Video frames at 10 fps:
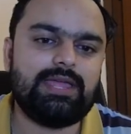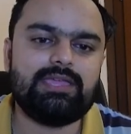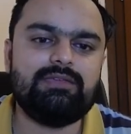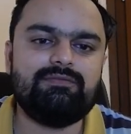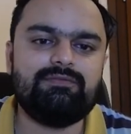
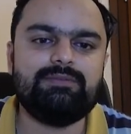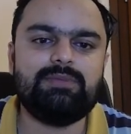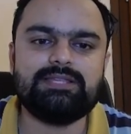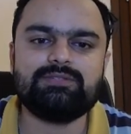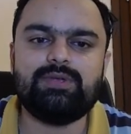Like if he
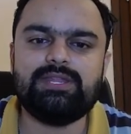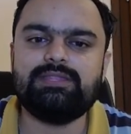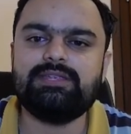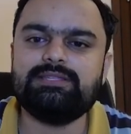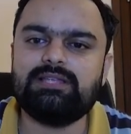plays queen
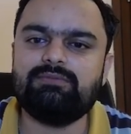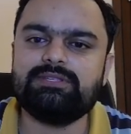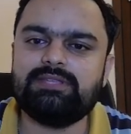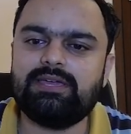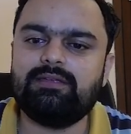e3 is
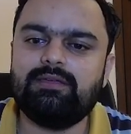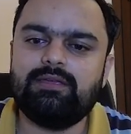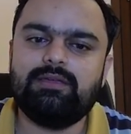always there.